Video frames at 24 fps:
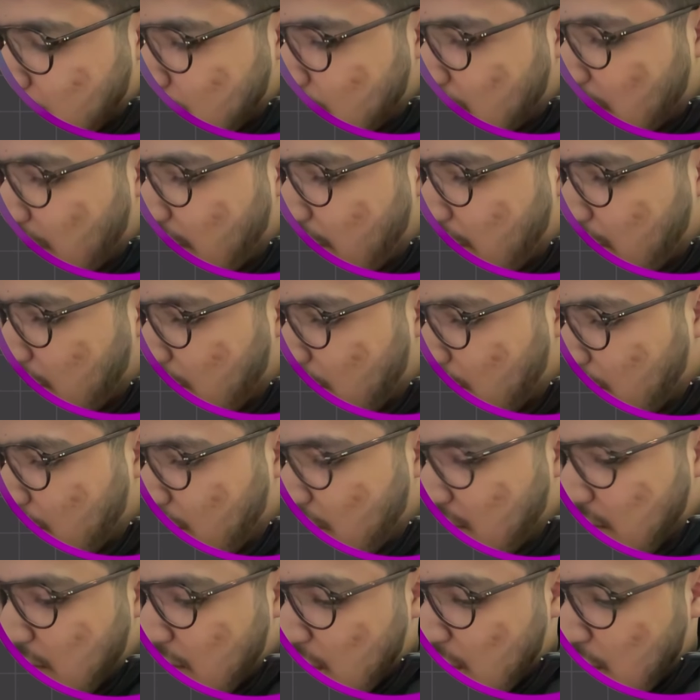right?
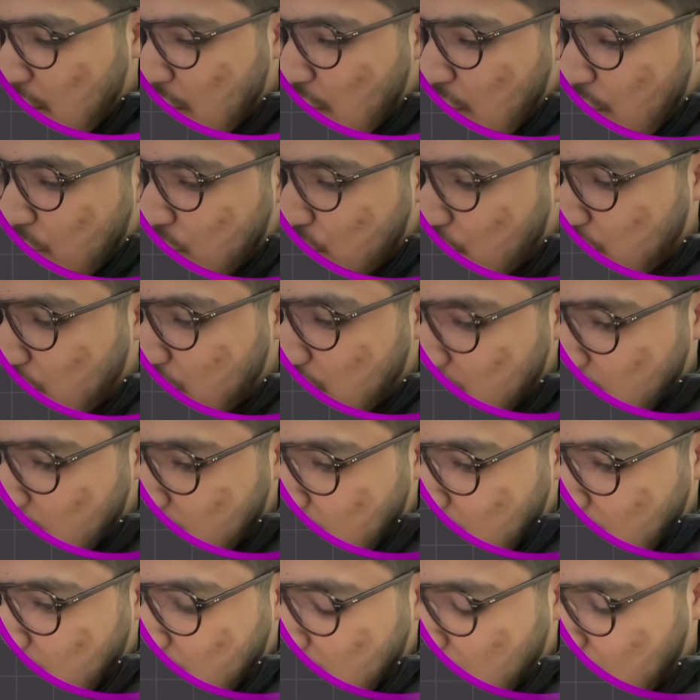So
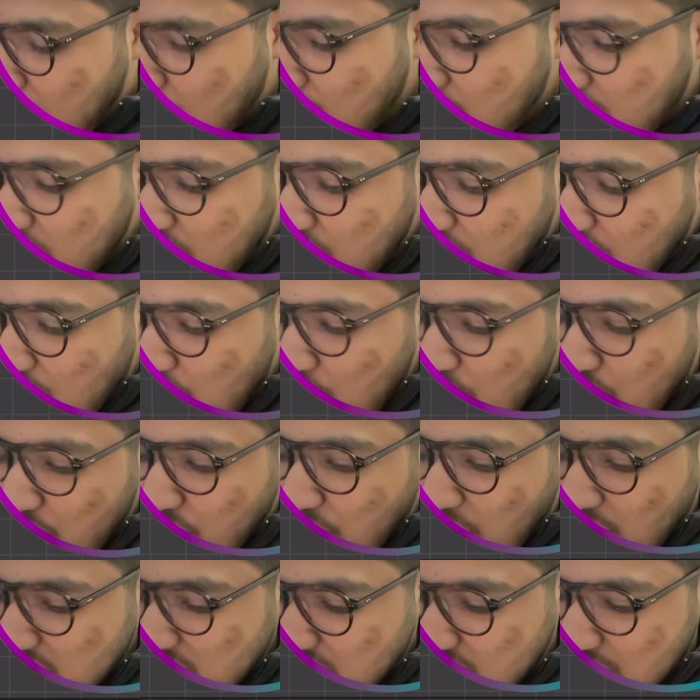this
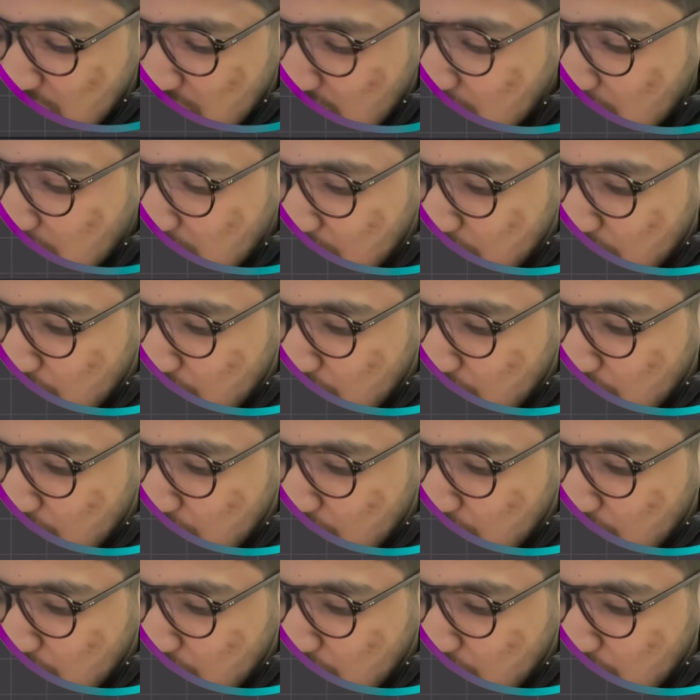was done